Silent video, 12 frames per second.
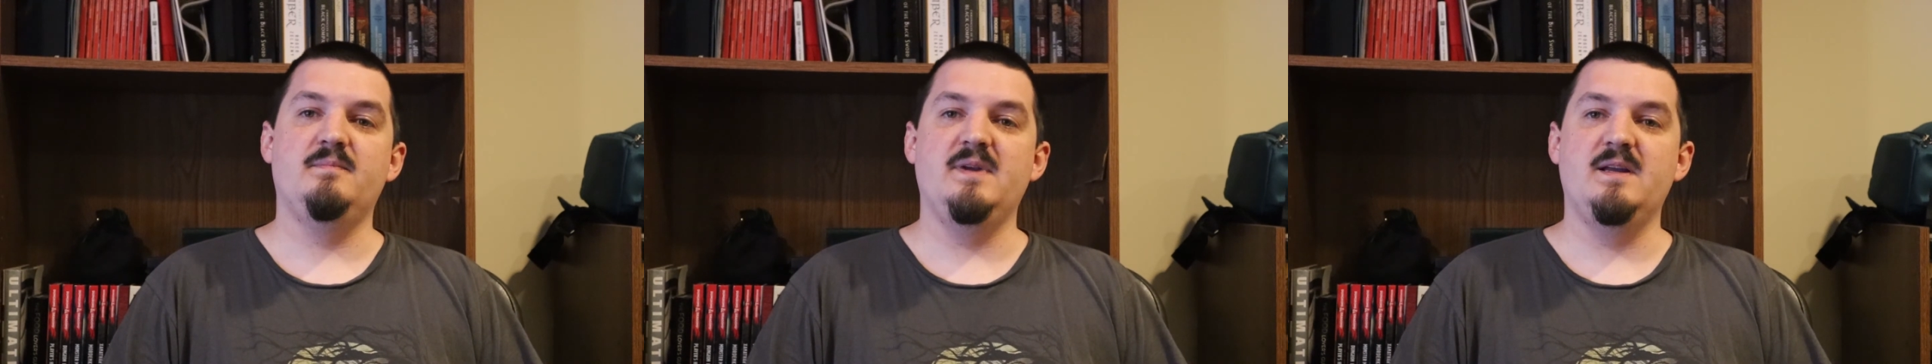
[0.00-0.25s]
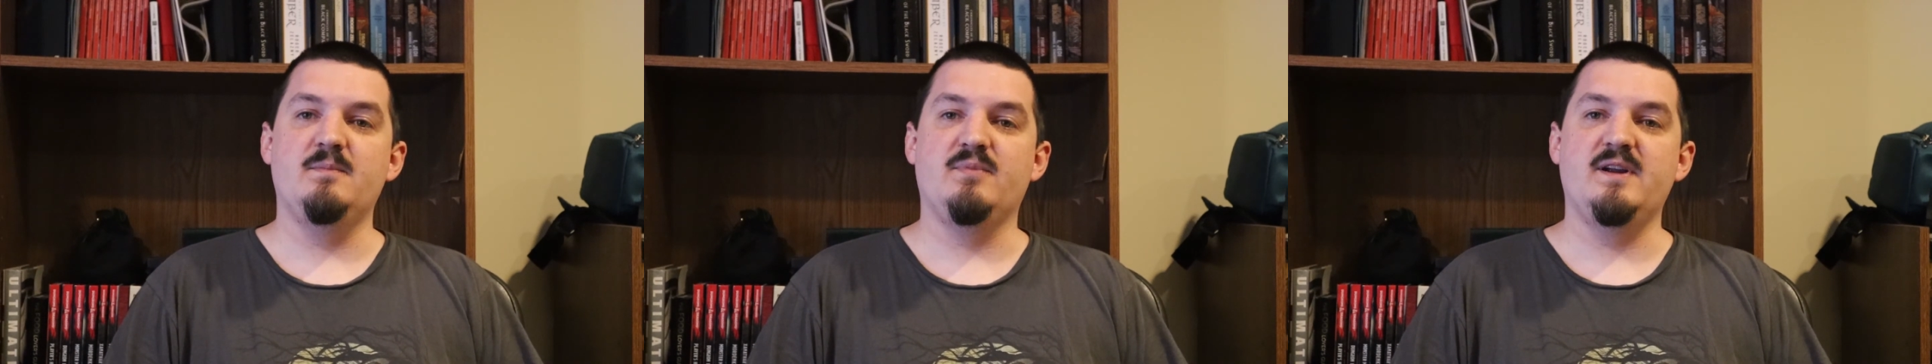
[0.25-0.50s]

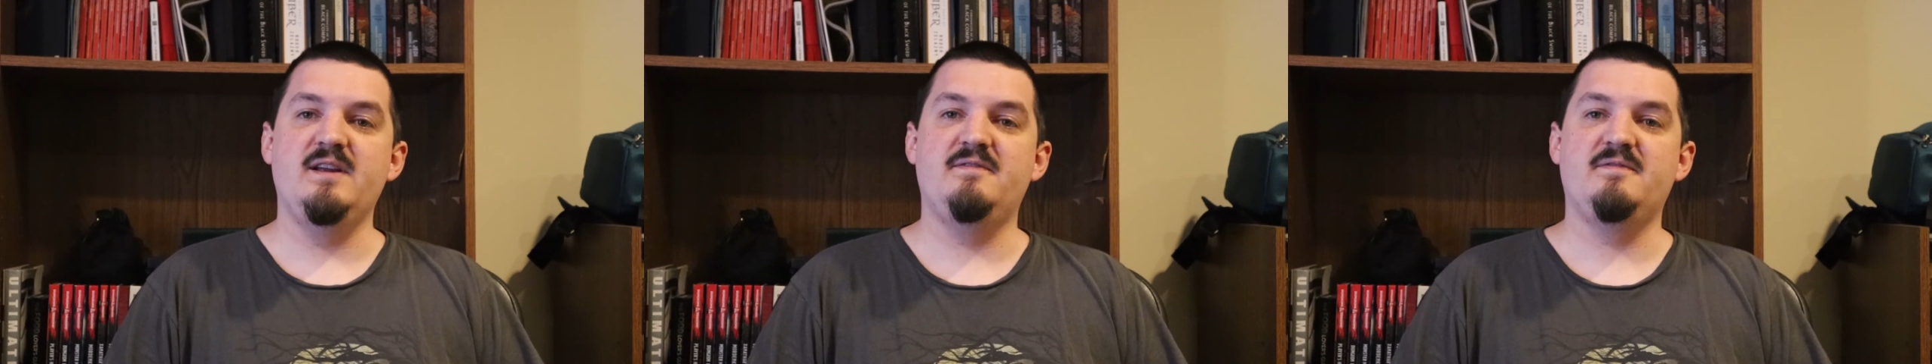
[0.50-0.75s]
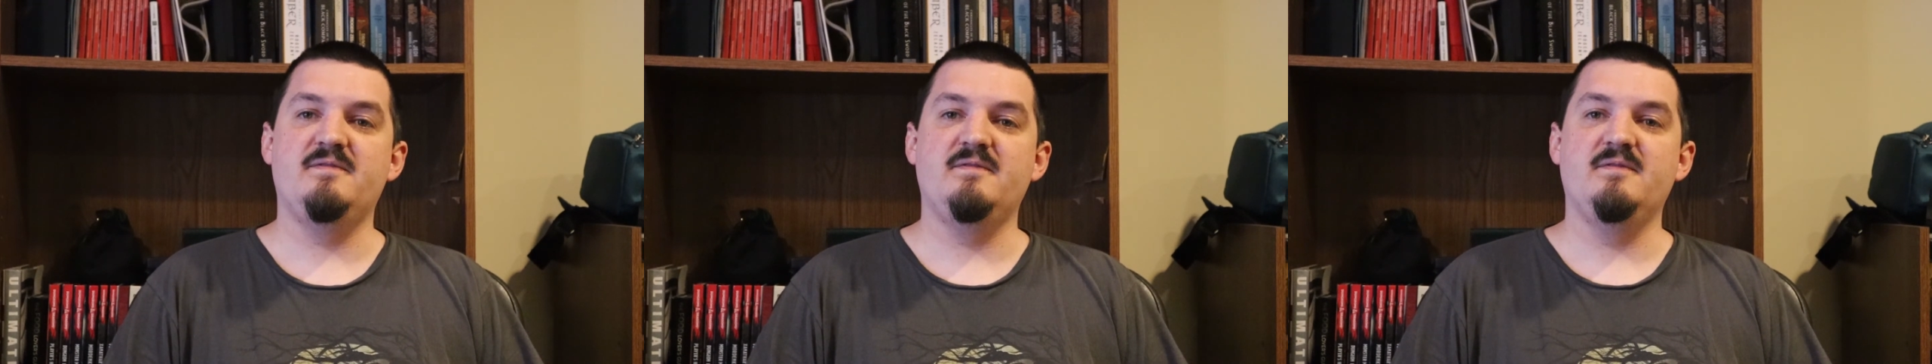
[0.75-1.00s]
in
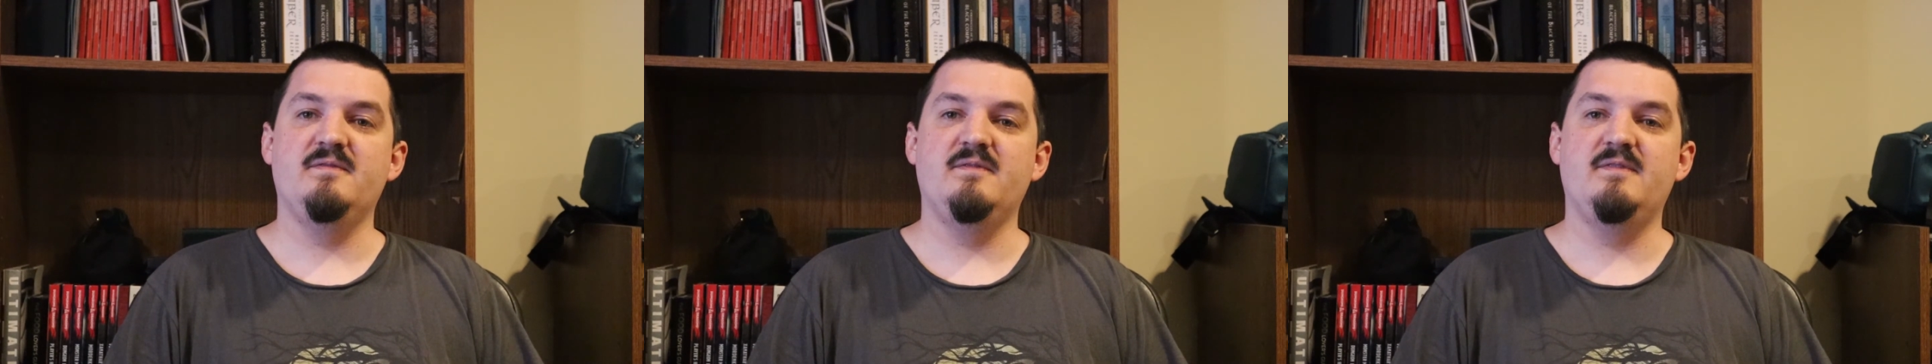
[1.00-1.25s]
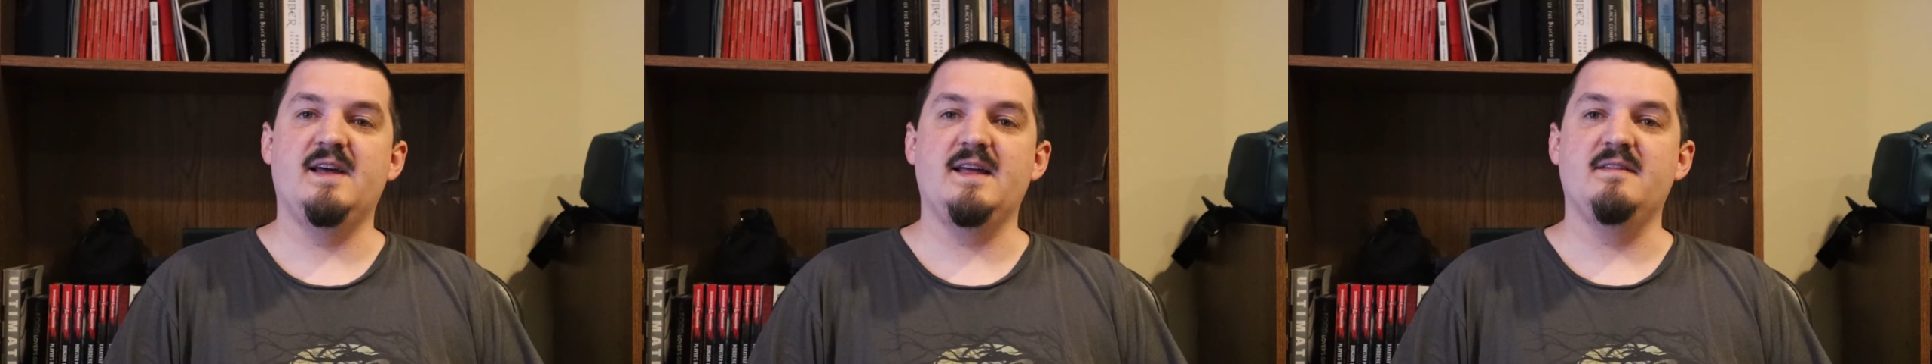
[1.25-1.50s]
brief,
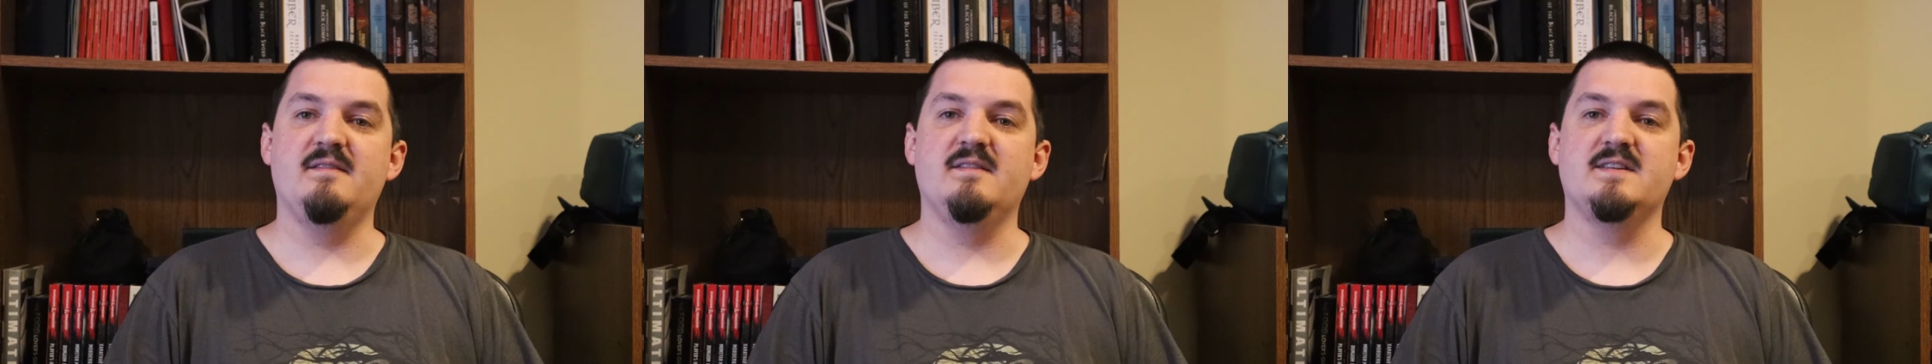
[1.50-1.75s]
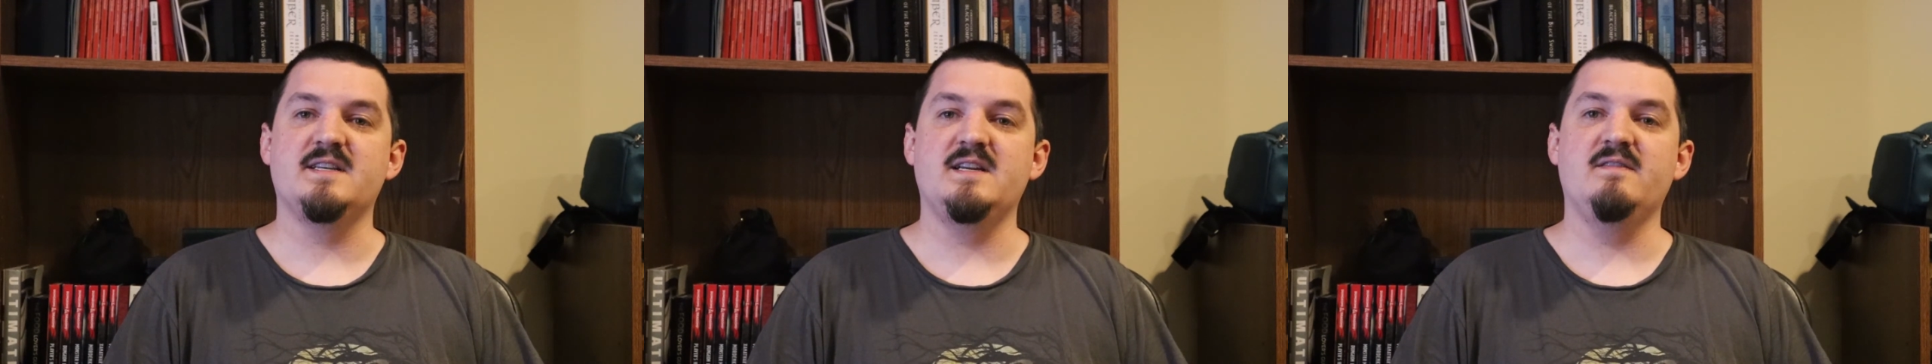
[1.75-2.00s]
that
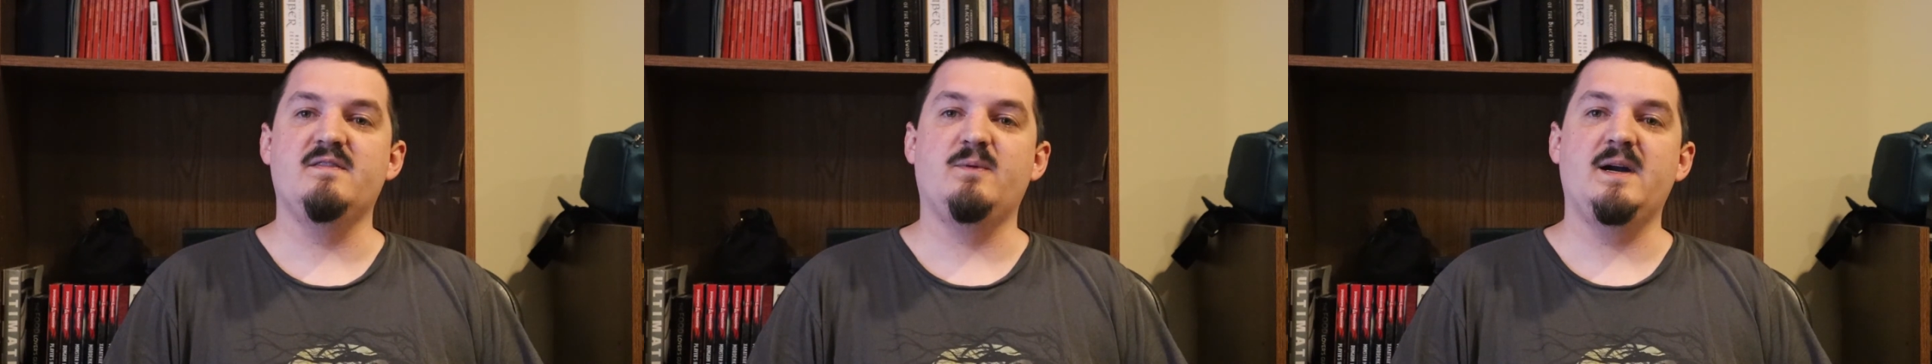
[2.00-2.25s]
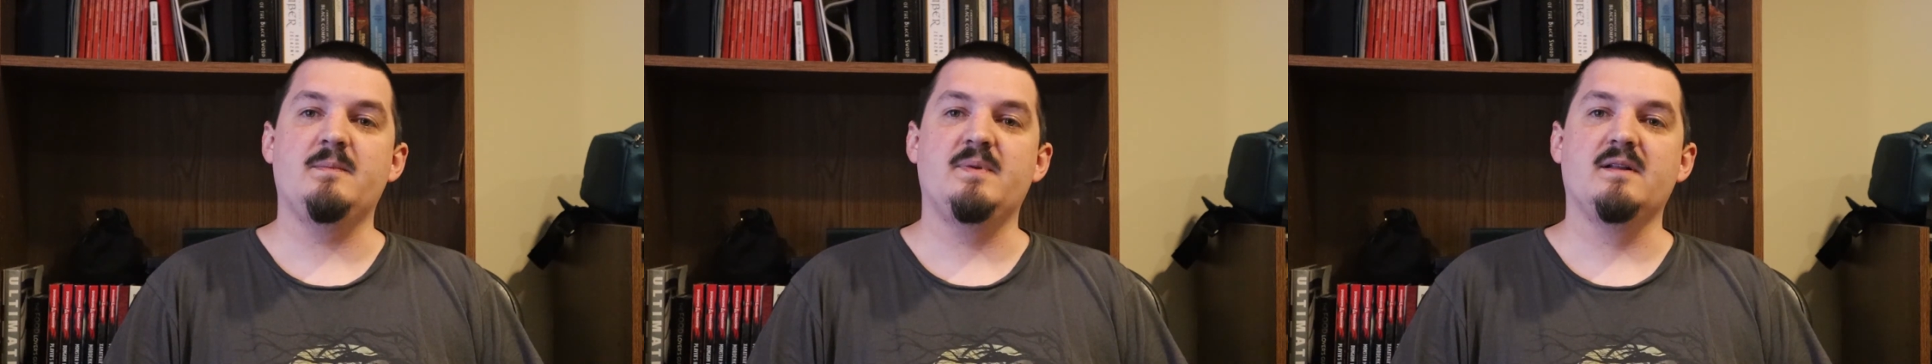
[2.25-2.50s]
the City of the
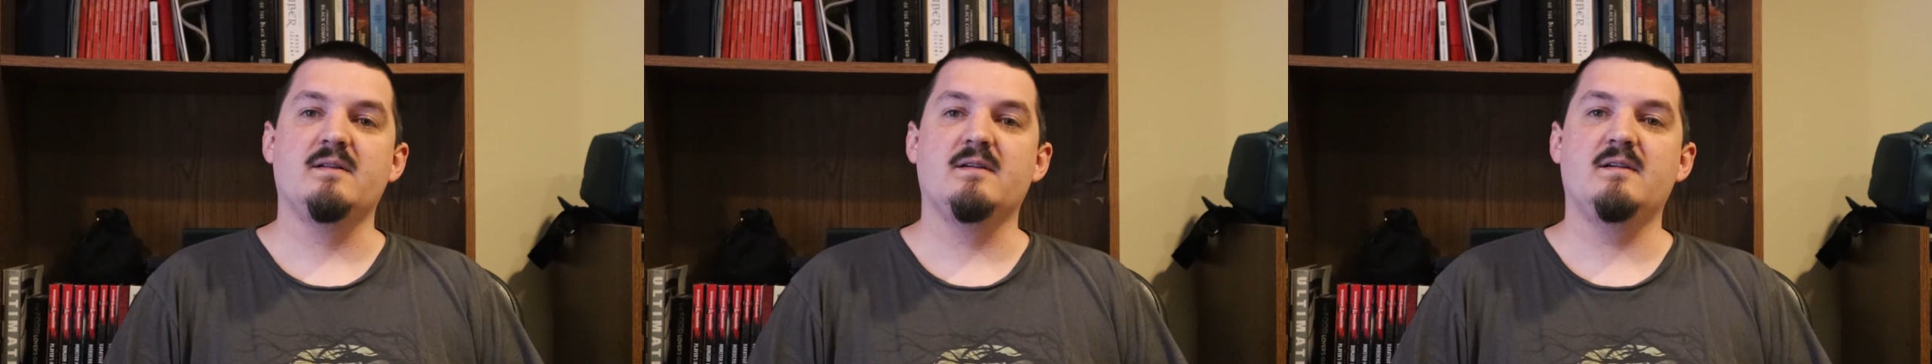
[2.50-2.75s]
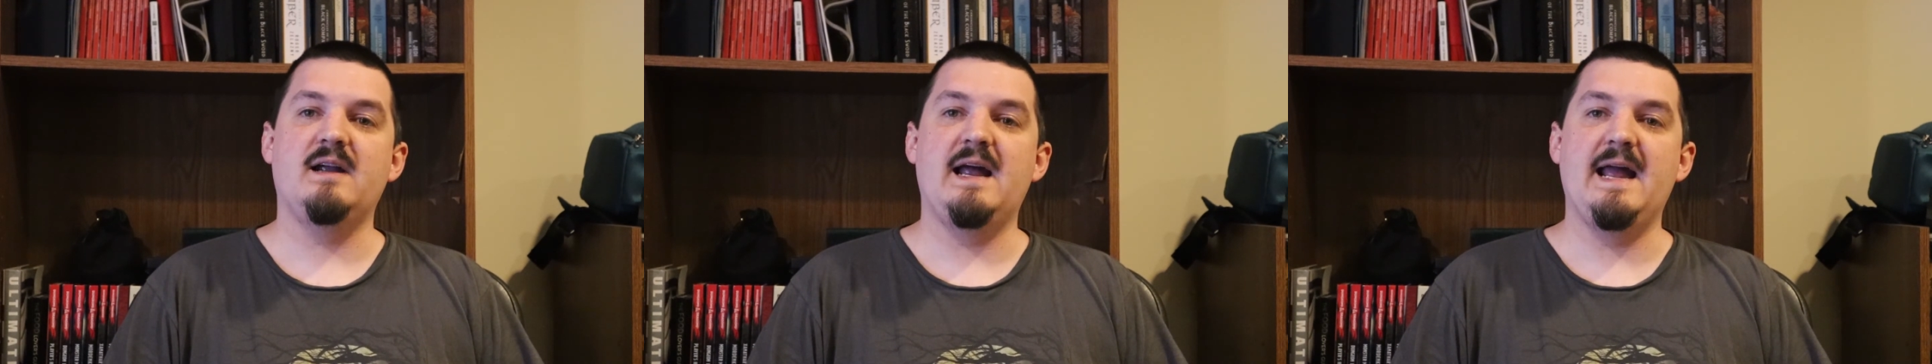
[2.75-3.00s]
White
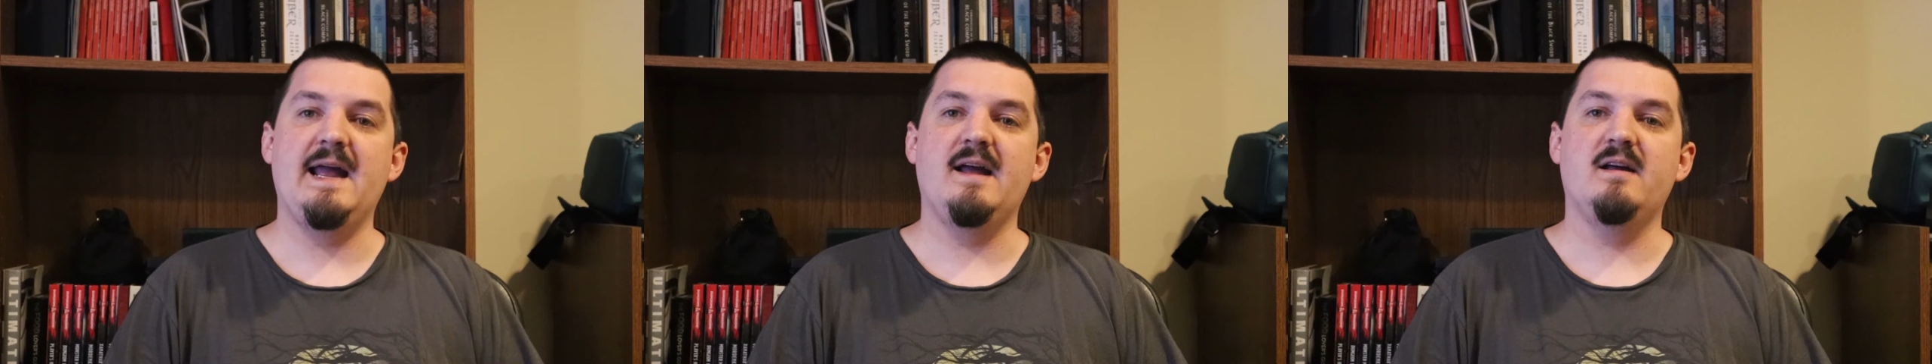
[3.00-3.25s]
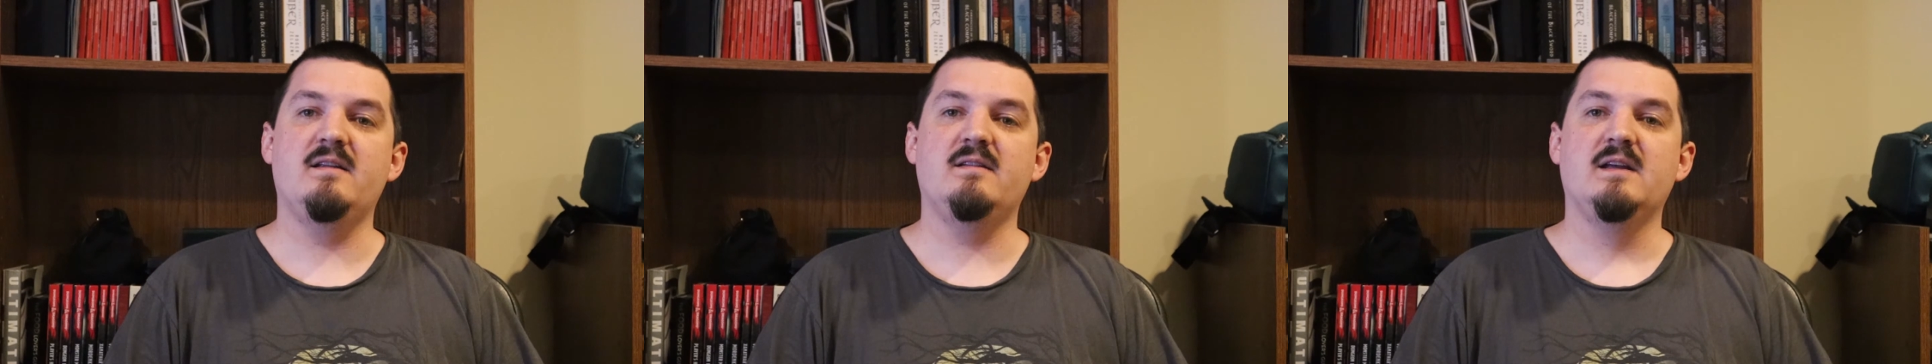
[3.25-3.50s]
Pillar
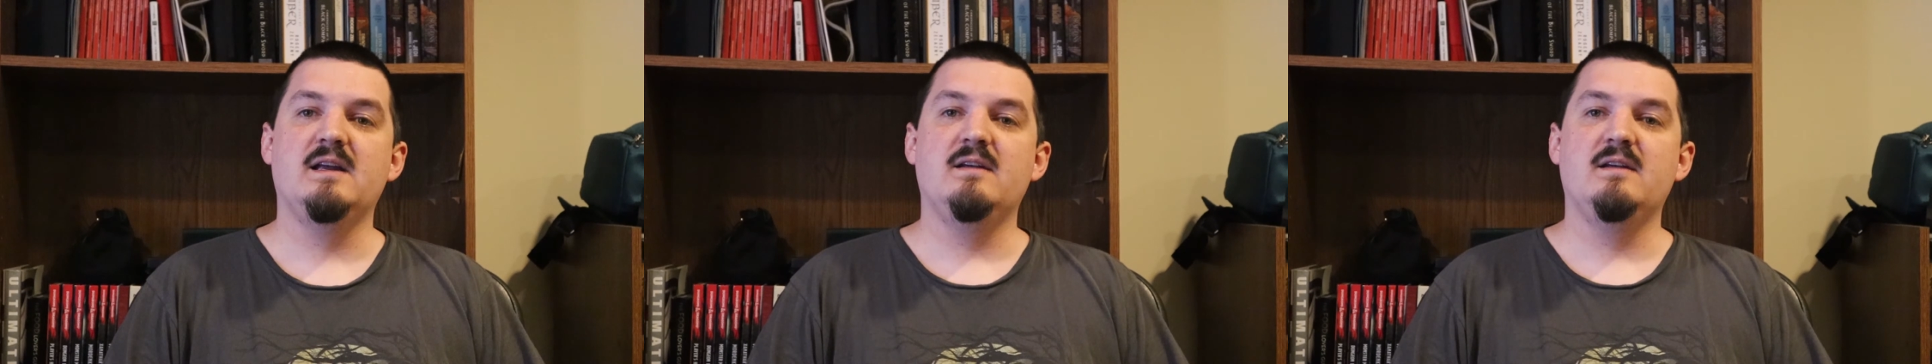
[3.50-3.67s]
and